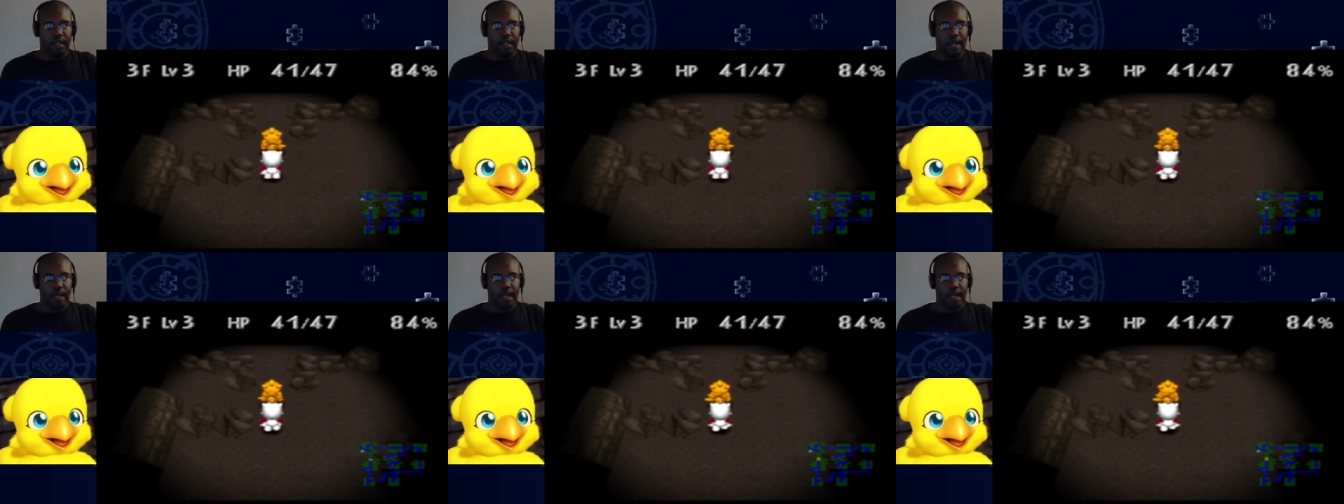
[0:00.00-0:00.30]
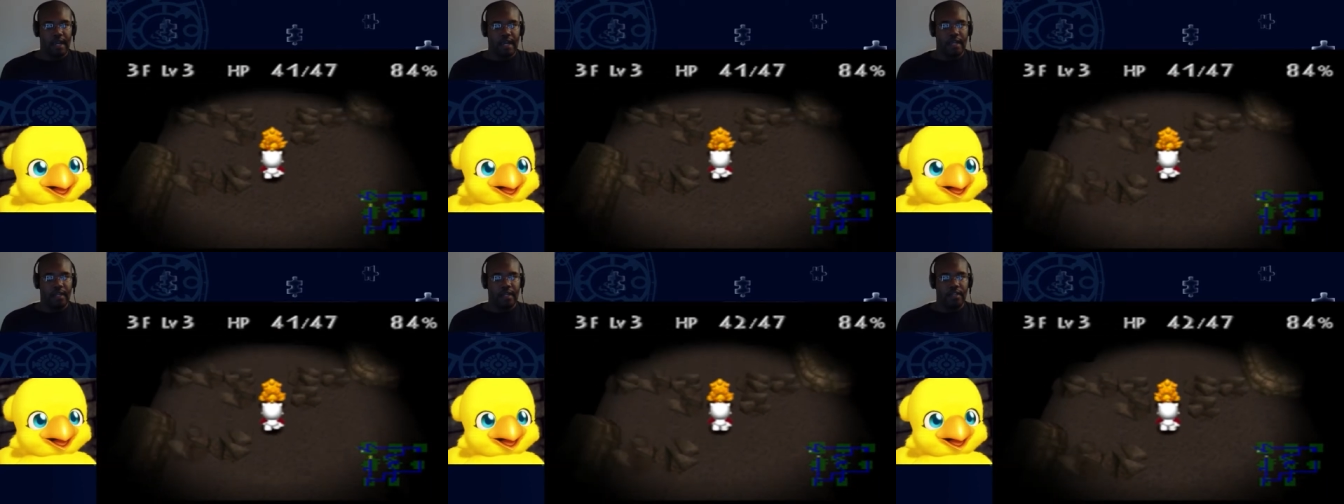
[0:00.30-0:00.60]

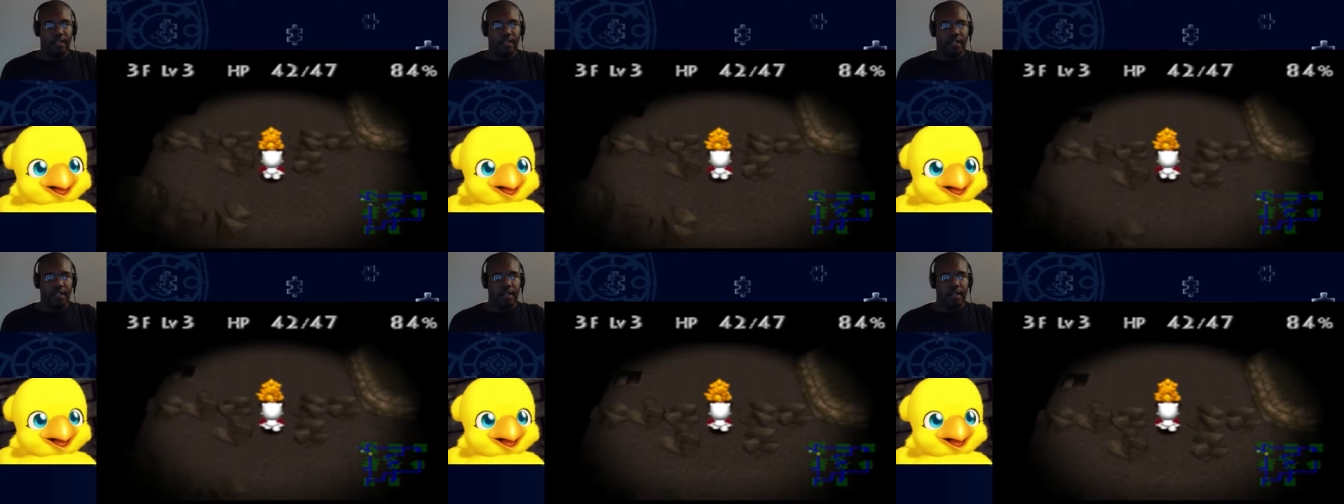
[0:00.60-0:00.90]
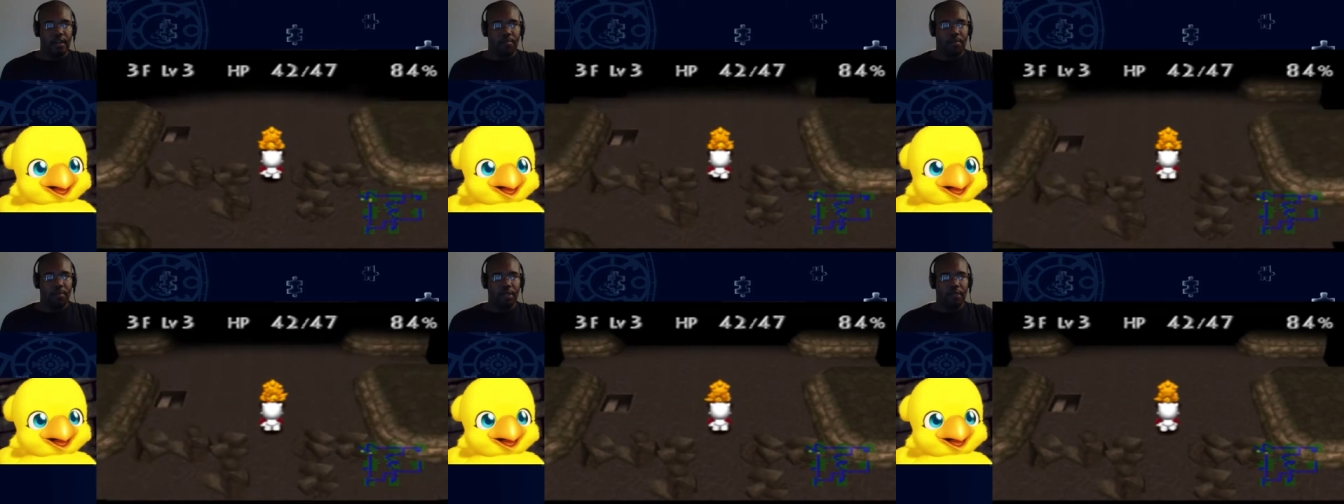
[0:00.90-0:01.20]
a
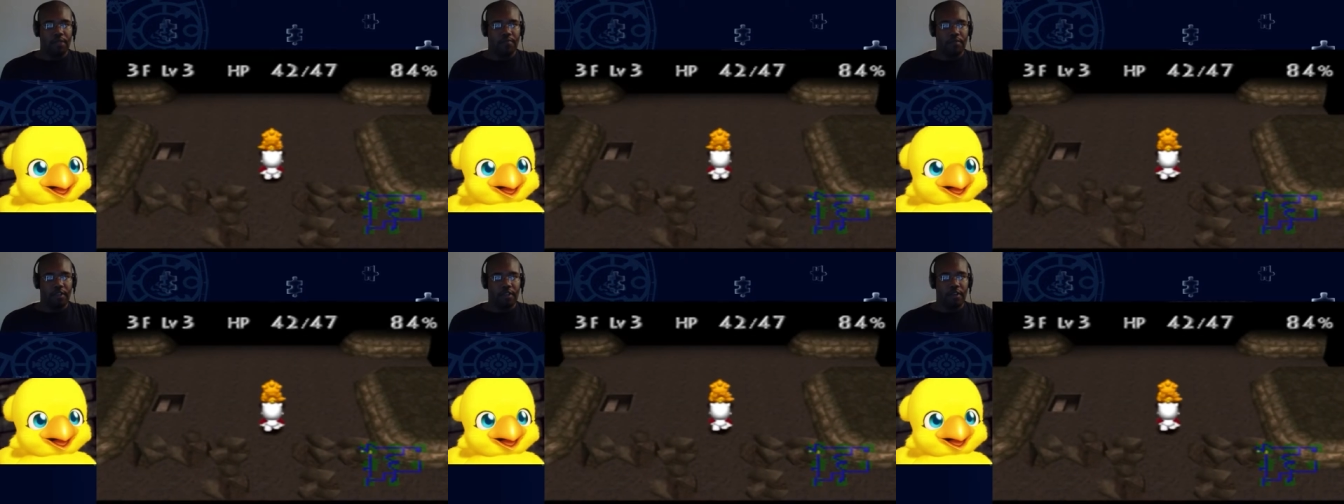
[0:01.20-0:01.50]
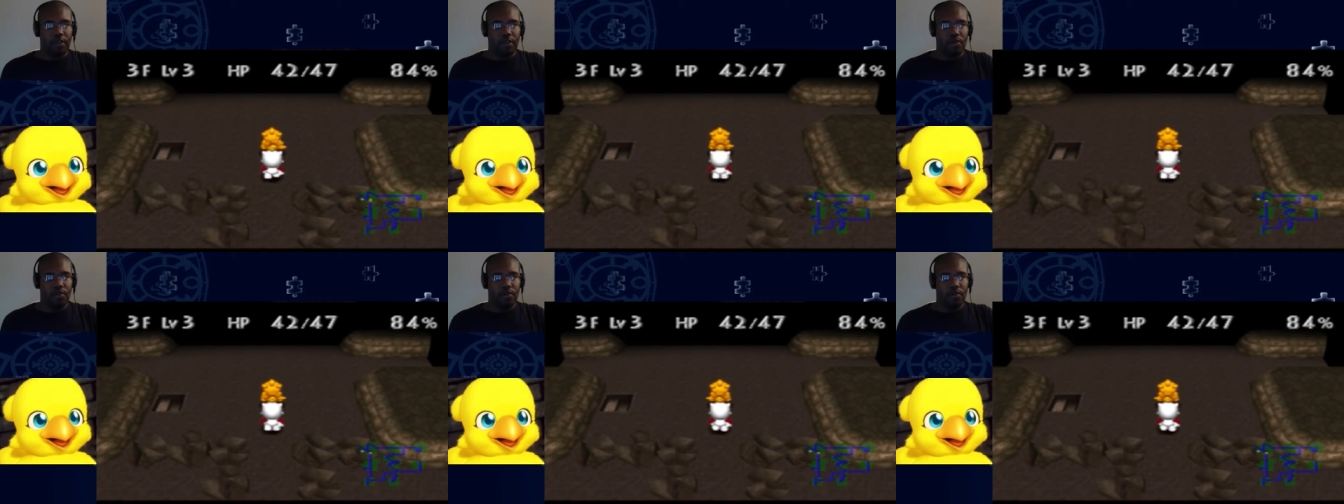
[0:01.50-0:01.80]
couple of
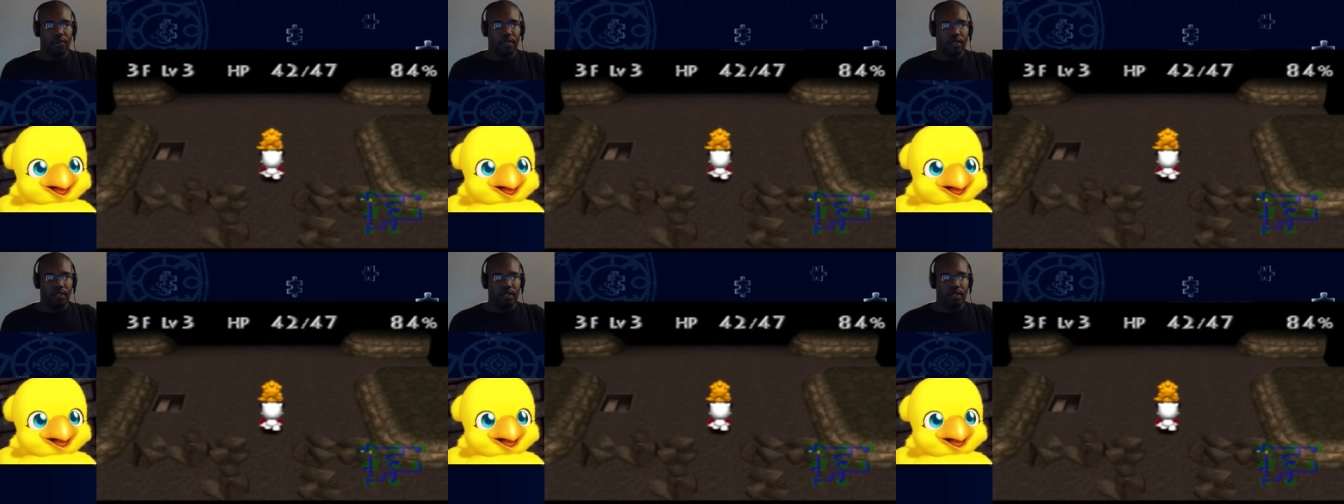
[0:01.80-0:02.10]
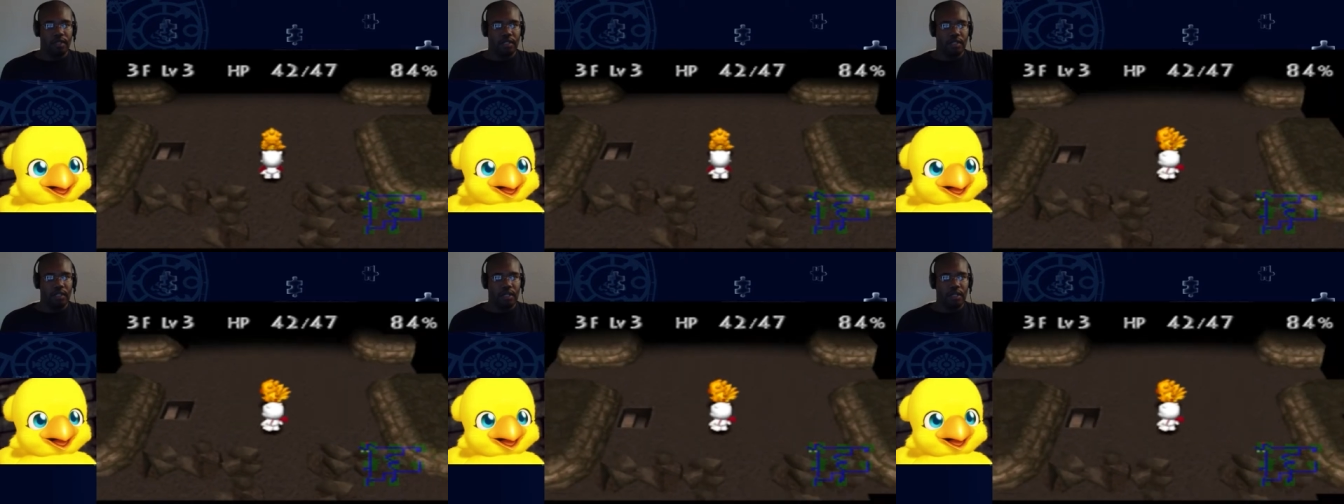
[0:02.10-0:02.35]
those.